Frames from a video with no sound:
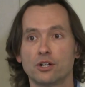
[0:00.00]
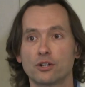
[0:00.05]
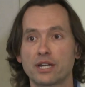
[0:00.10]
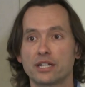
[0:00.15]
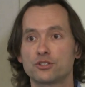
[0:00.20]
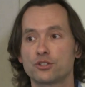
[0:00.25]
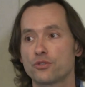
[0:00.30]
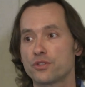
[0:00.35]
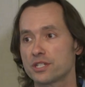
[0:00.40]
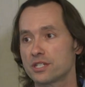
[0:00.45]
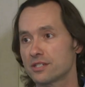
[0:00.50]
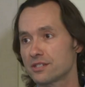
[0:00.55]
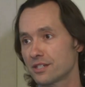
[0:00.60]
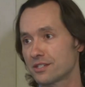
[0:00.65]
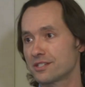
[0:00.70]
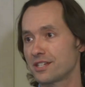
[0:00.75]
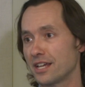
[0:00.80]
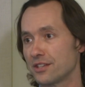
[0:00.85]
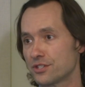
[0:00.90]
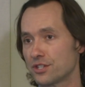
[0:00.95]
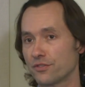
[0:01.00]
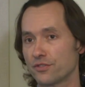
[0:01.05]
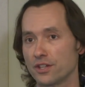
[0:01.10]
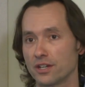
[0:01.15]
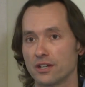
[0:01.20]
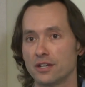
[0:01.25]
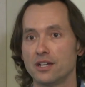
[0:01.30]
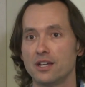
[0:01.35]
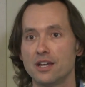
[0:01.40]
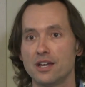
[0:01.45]
Okay, so this is a sense of
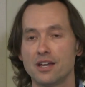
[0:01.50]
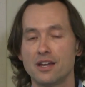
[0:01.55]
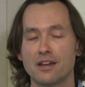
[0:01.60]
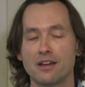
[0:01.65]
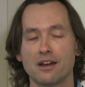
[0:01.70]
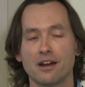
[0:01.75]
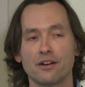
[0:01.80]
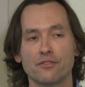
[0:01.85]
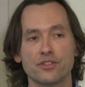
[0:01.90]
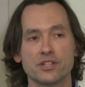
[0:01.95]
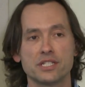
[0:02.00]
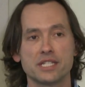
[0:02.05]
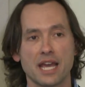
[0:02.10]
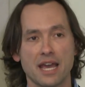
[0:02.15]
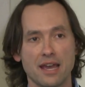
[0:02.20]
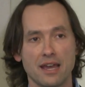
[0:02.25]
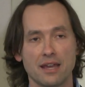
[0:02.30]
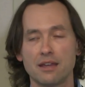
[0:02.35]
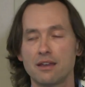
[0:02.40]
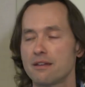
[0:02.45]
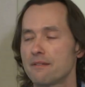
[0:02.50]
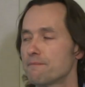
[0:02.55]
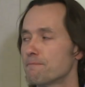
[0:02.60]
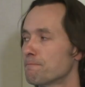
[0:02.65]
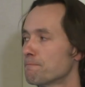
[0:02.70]
the day.